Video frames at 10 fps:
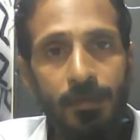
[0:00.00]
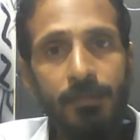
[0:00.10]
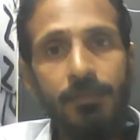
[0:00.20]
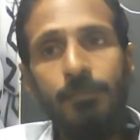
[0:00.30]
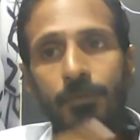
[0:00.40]

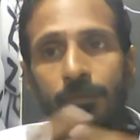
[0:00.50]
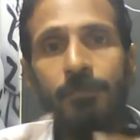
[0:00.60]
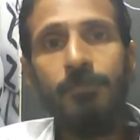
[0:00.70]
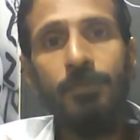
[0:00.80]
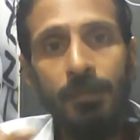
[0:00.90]
and the
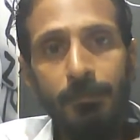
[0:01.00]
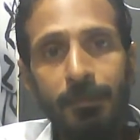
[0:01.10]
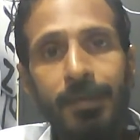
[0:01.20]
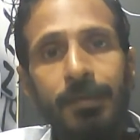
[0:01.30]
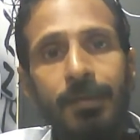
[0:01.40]
police would
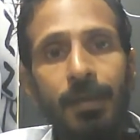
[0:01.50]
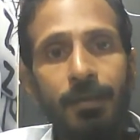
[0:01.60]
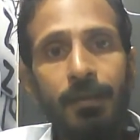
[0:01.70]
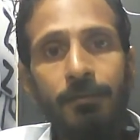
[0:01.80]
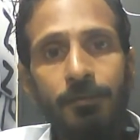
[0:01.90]
immediately
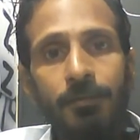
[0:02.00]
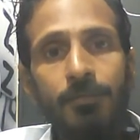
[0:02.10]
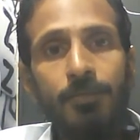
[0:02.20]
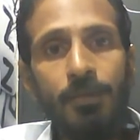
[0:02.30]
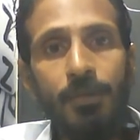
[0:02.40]

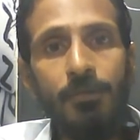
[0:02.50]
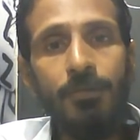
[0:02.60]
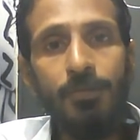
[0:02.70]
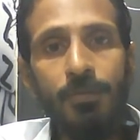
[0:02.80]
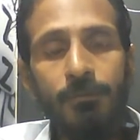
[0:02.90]
identify who are
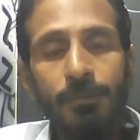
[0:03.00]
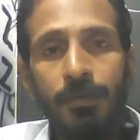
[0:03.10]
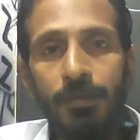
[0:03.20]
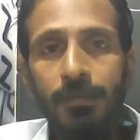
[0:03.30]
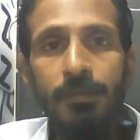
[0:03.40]
all the local
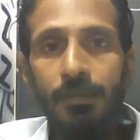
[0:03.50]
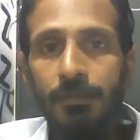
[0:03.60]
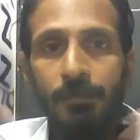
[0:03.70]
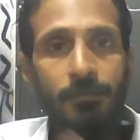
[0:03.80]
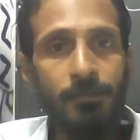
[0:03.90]
party
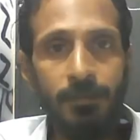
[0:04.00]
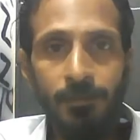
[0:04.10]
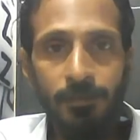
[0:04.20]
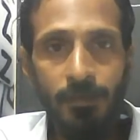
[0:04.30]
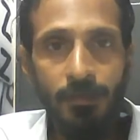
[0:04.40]

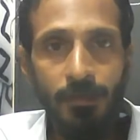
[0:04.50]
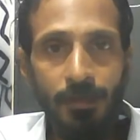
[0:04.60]
bigwigs,